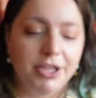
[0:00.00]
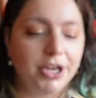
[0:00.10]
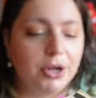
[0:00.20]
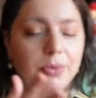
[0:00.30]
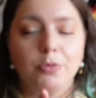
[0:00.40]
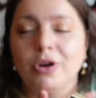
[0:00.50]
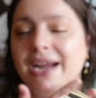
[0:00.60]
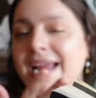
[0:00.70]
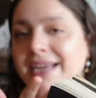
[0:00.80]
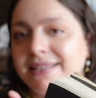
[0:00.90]
You know, more
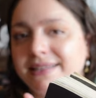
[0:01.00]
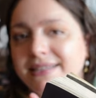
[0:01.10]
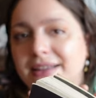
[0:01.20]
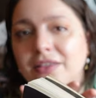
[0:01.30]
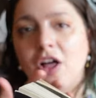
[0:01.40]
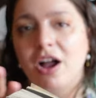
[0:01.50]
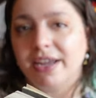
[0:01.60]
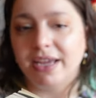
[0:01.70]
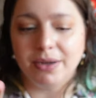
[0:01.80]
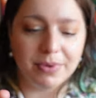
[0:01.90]
angst and
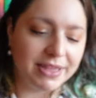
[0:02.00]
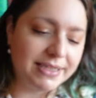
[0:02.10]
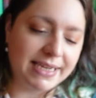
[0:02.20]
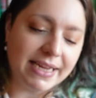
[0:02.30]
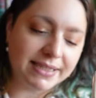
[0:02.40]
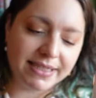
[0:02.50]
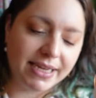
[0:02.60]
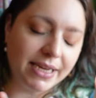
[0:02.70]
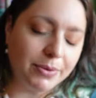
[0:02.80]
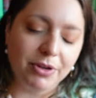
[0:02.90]
longing with the
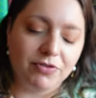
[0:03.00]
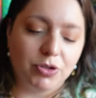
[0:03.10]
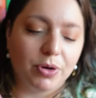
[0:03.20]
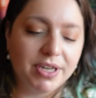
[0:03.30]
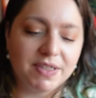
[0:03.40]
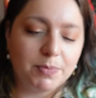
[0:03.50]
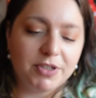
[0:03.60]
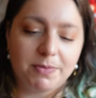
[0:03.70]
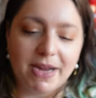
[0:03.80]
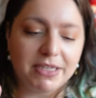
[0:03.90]
dancing. We have Dorian's
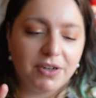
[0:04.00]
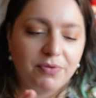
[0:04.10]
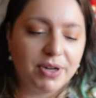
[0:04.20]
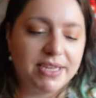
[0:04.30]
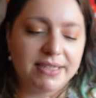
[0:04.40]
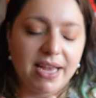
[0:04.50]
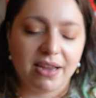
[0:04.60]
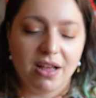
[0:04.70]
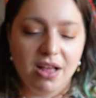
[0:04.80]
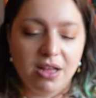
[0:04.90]
perspective where he's
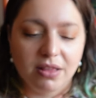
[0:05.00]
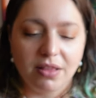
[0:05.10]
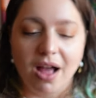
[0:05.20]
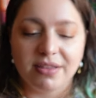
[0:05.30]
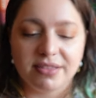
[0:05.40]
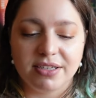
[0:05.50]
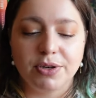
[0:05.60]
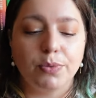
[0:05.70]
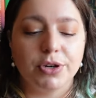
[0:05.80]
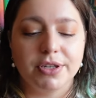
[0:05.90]
like, lost in
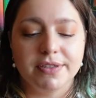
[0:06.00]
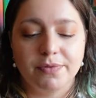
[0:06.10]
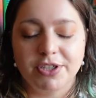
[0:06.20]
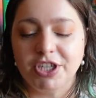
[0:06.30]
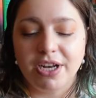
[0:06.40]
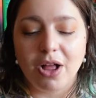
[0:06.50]
a world of which he'd